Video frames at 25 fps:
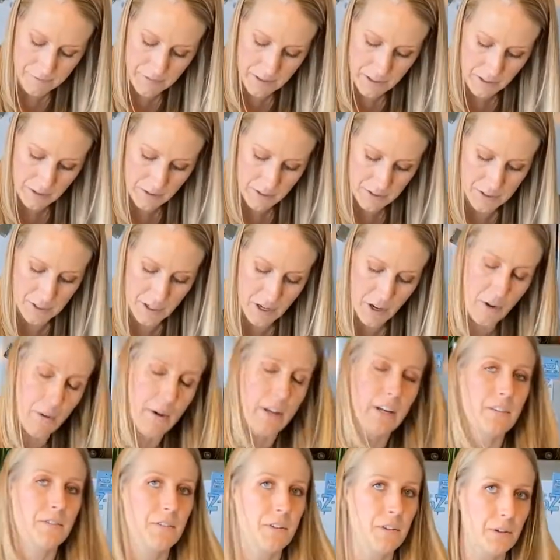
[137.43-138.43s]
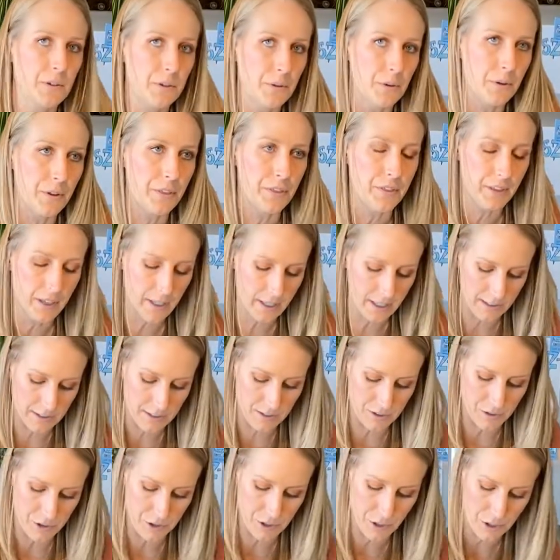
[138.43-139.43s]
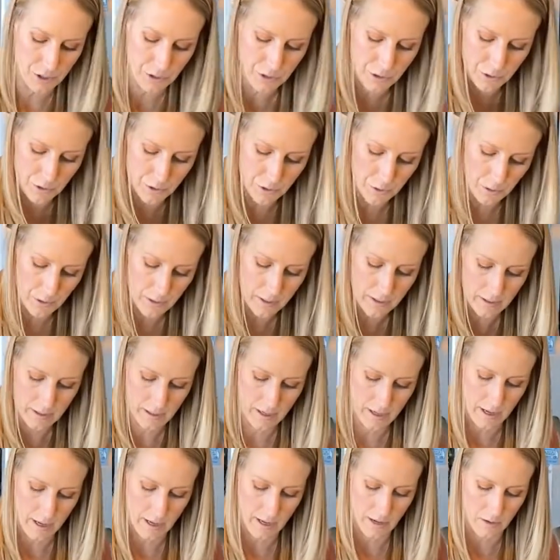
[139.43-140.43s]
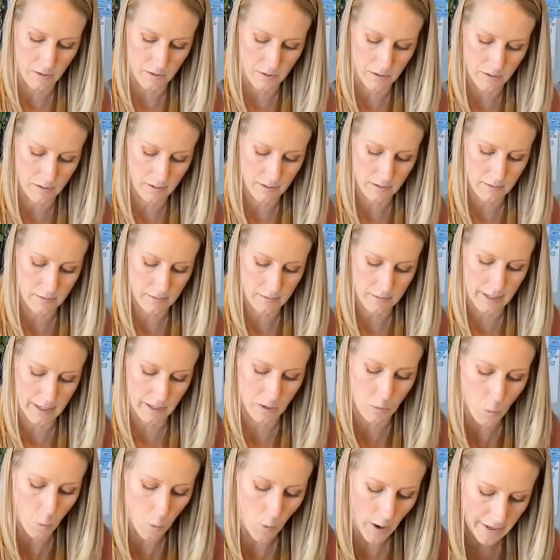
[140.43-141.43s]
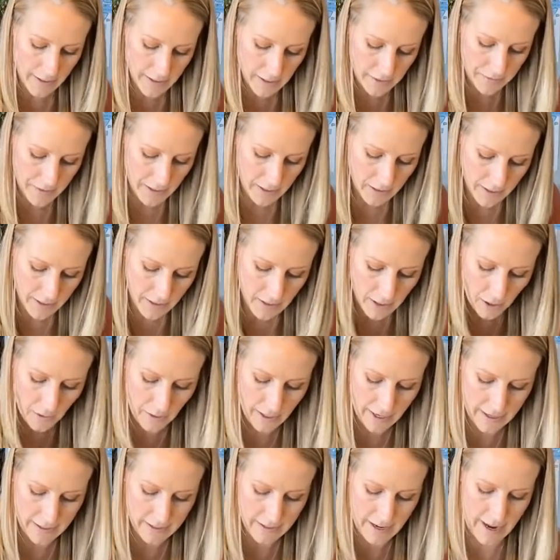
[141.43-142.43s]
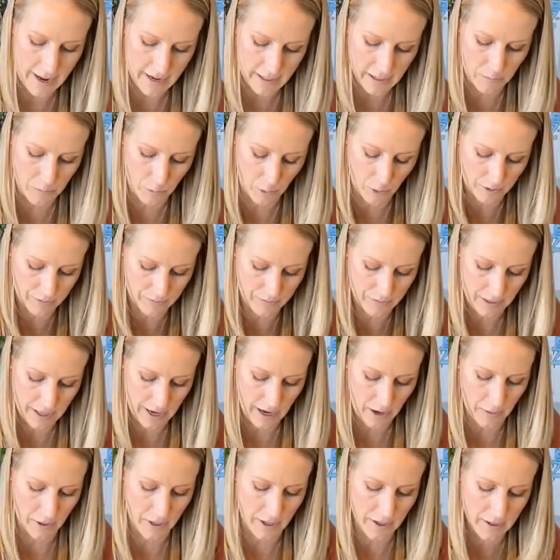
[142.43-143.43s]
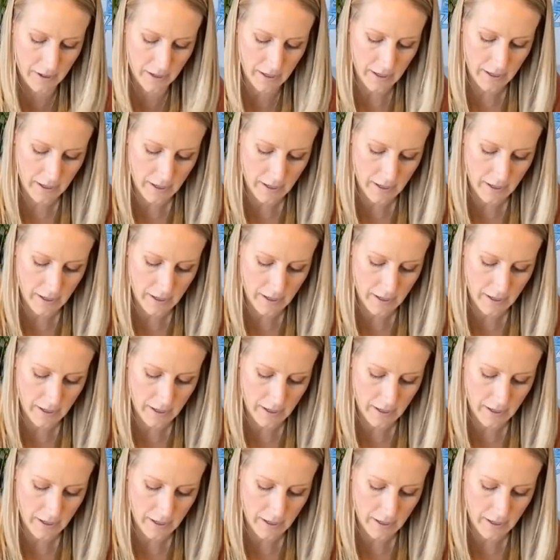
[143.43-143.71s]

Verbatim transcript: Feel the dough, and if you think it's too uh, like wet feeling, go ahead and add in more flour.